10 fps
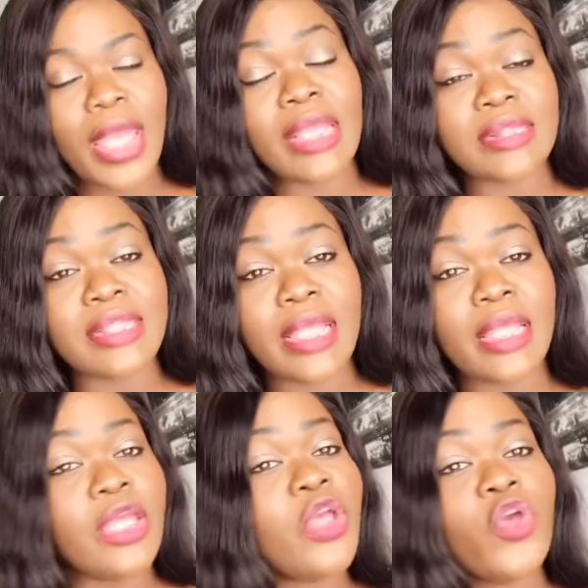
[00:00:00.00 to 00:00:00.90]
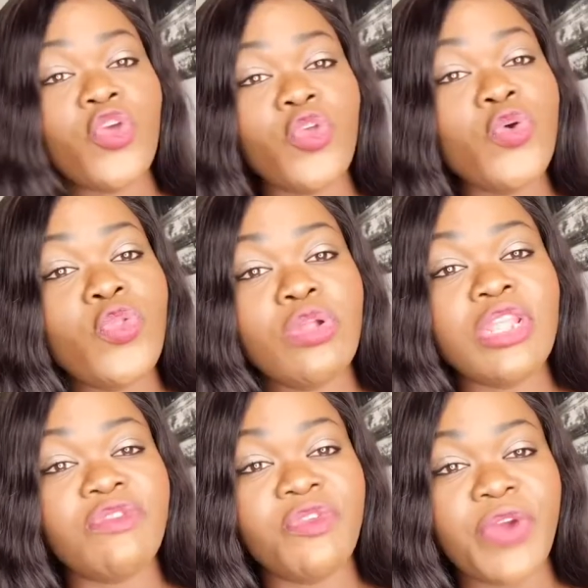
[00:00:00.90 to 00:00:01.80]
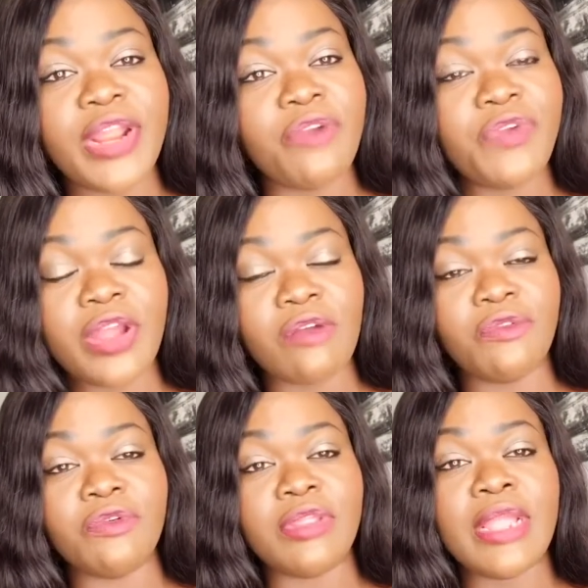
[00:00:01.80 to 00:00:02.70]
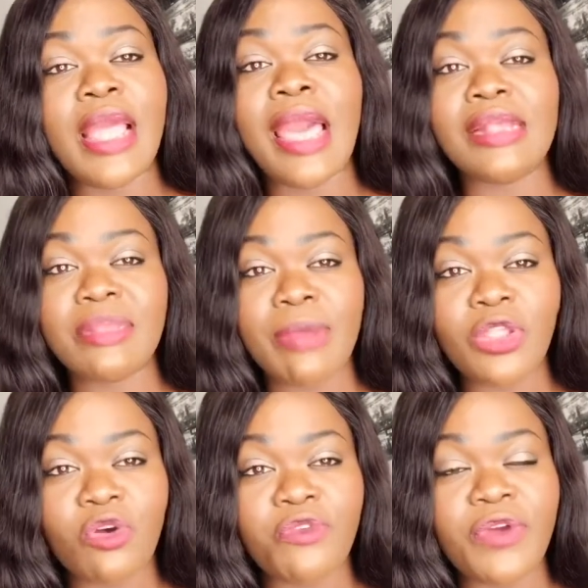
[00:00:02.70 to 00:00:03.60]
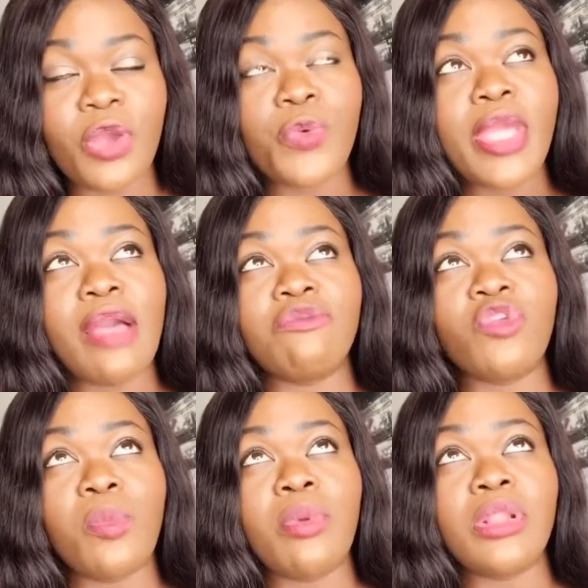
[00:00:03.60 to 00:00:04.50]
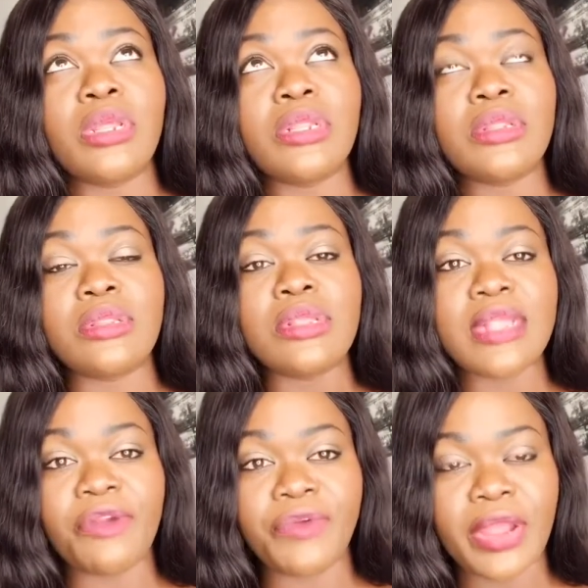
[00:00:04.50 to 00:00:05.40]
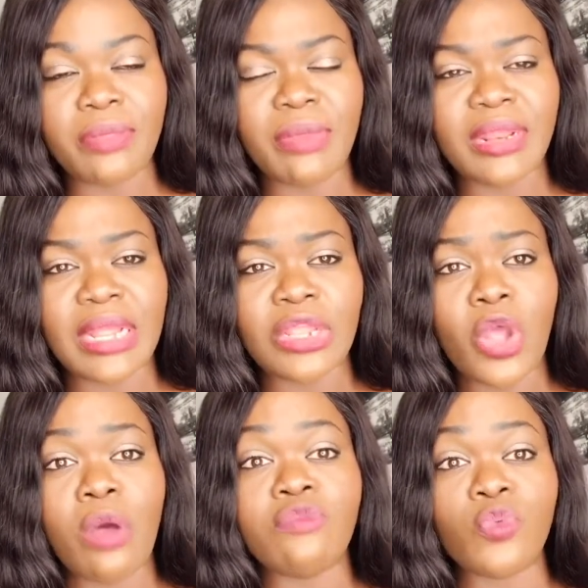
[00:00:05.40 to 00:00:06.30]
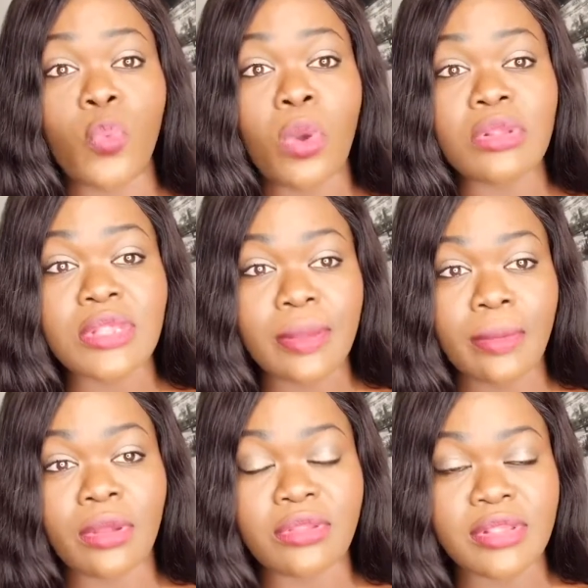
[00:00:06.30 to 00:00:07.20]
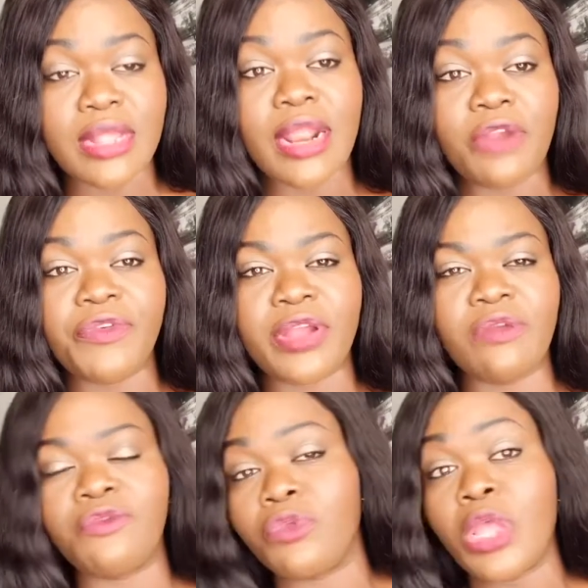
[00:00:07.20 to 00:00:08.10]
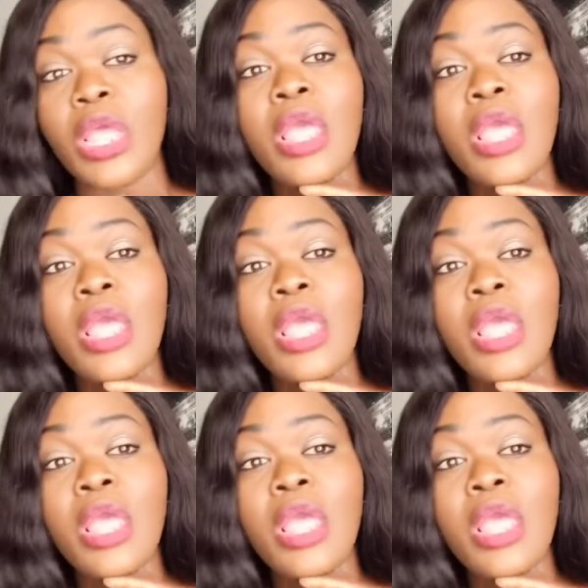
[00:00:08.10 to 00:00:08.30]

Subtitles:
I stay, you don't even find African food. As a matter of fact, we have somebody, this African man, that comes once a month to sell African food.